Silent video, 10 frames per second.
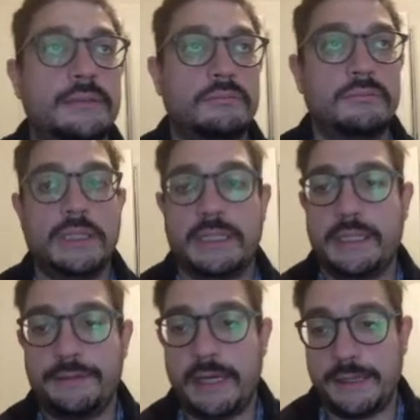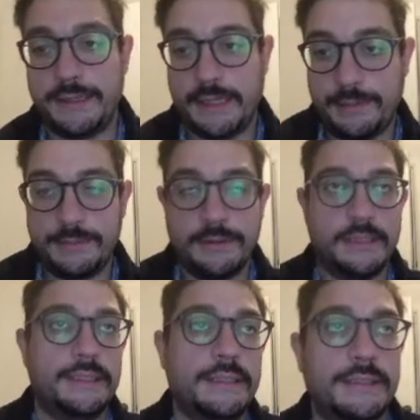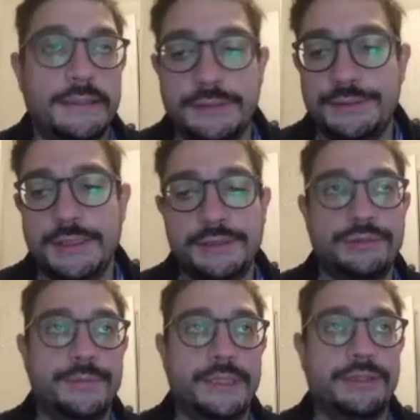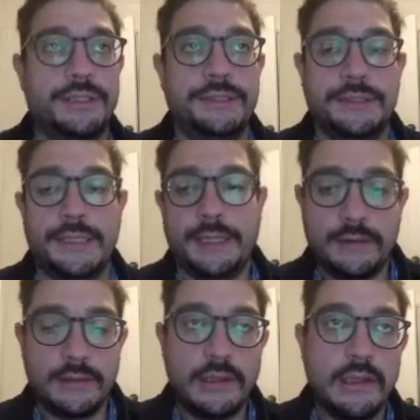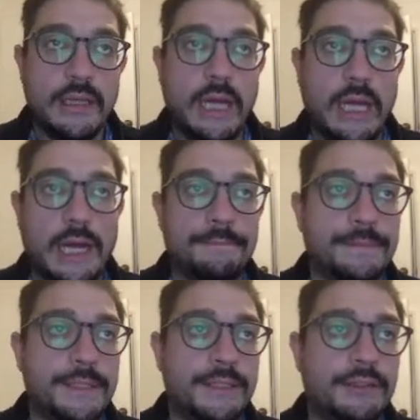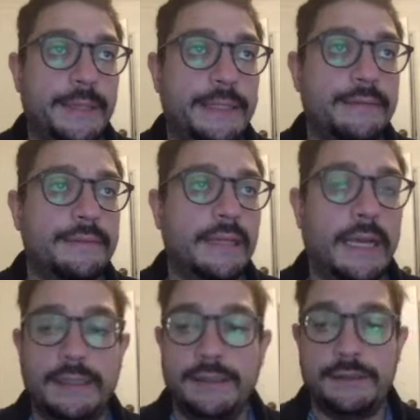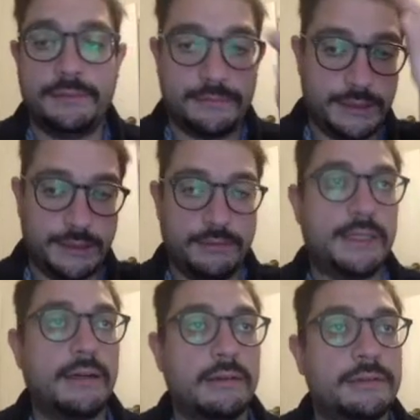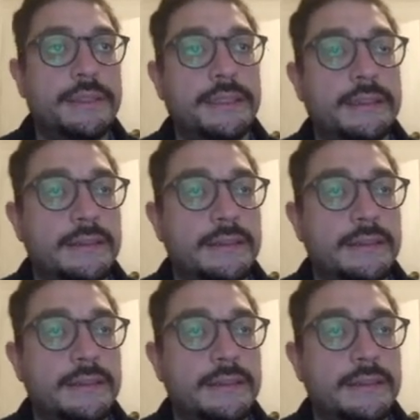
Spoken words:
You can give it any name, really. This is just to make sure that you get the domain and the URL, really.